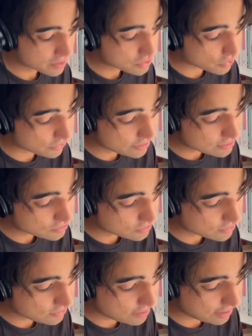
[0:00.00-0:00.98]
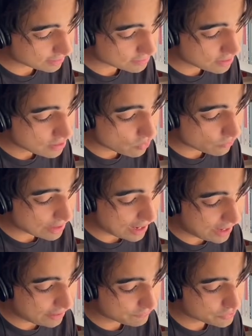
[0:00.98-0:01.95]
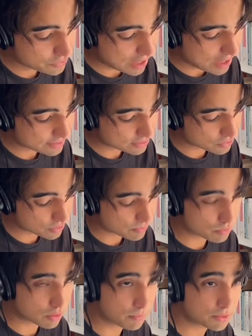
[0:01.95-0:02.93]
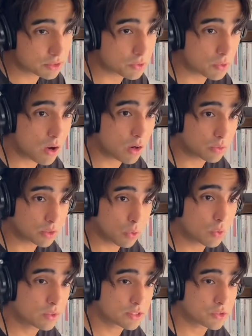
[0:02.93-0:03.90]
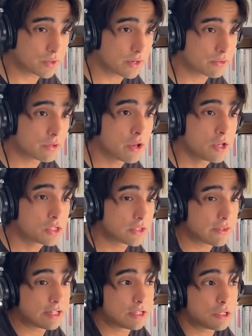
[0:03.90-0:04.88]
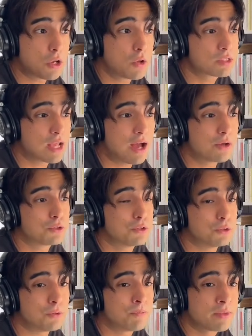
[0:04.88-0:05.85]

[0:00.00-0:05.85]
So this thing, we have to add it to the prompt to our orchestrator so that it knows how to